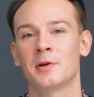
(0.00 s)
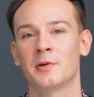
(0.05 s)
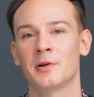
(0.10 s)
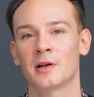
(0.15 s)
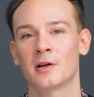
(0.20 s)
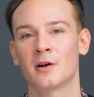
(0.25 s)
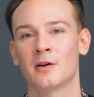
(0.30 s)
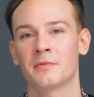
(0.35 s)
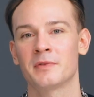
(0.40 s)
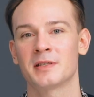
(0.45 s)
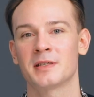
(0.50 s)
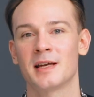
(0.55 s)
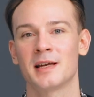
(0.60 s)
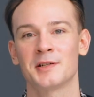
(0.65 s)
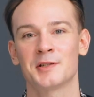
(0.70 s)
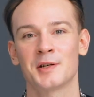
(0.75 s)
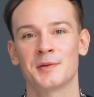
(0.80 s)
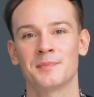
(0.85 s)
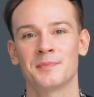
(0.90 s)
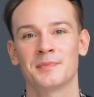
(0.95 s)
you're in a
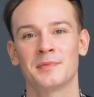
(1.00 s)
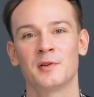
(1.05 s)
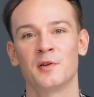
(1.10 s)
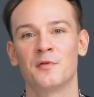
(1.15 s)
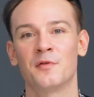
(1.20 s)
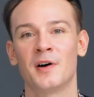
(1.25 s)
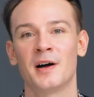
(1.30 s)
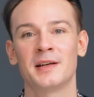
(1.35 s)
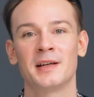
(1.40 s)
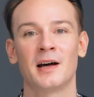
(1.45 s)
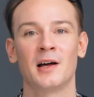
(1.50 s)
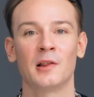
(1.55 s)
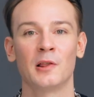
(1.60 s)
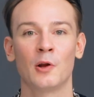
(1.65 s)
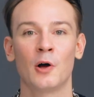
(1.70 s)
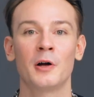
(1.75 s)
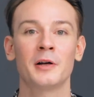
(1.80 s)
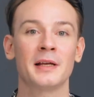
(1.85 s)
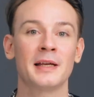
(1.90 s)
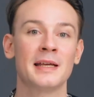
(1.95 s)
conversation, you'll find it a
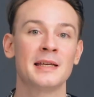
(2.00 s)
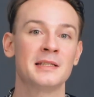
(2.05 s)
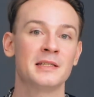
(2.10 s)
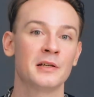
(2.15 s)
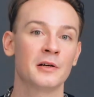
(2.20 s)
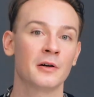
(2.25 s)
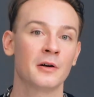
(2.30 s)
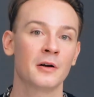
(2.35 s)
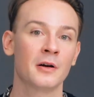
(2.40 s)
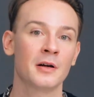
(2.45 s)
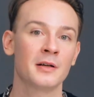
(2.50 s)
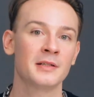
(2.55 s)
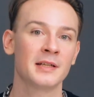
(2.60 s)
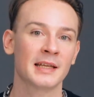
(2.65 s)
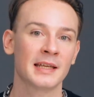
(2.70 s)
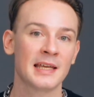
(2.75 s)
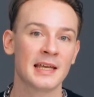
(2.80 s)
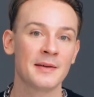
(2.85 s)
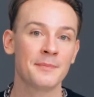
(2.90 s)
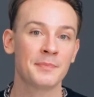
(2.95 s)
lot easier to
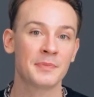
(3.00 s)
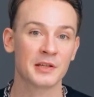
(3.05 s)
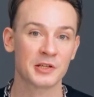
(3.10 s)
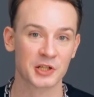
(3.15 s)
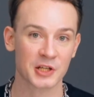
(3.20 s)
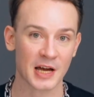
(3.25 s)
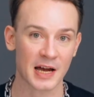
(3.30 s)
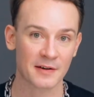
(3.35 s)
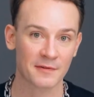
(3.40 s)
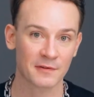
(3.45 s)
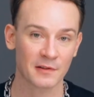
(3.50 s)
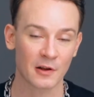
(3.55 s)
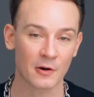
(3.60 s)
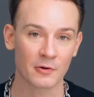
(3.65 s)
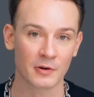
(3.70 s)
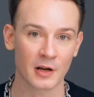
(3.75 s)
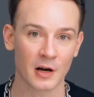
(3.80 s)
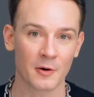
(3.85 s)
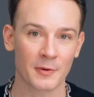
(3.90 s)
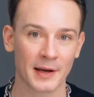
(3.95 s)
keep the chat flow
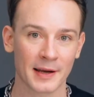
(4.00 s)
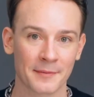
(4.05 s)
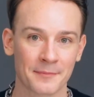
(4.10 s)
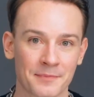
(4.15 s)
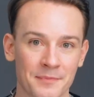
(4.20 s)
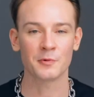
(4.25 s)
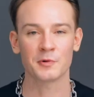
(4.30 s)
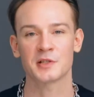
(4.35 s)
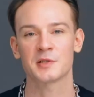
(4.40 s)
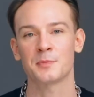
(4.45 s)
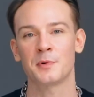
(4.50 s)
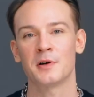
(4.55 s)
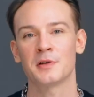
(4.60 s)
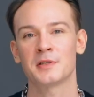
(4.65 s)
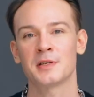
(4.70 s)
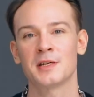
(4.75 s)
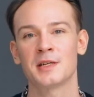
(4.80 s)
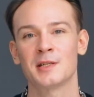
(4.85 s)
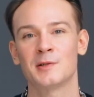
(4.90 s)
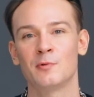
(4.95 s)
going. Your
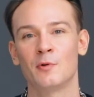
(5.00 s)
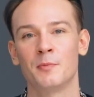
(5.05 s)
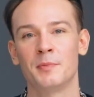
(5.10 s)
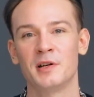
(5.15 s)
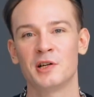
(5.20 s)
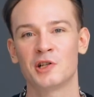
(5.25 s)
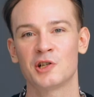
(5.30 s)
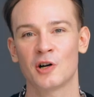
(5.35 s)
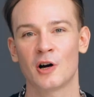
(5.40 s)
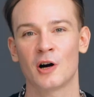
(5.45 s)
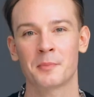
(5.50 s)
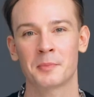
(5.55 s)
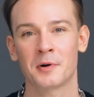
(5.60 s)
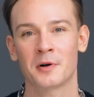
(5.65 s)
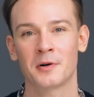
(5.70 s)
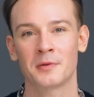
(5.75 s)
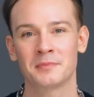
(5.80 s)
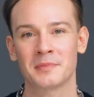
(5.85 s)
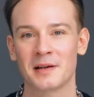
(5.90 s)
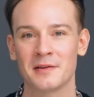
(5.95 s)
responses will be
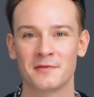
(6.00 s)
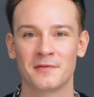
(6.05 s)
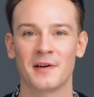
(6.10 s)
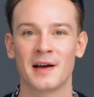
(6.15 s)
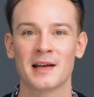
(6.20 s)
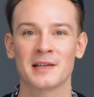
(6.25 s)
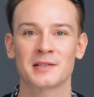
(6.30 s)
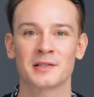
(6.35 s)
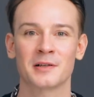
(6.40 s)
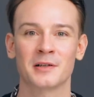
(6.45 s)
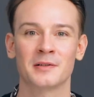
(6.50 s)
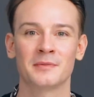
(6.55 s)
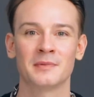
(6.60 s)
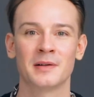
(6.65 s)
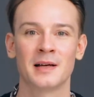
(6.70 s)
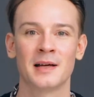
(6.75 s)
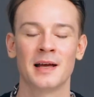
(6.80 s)
sharper and faster,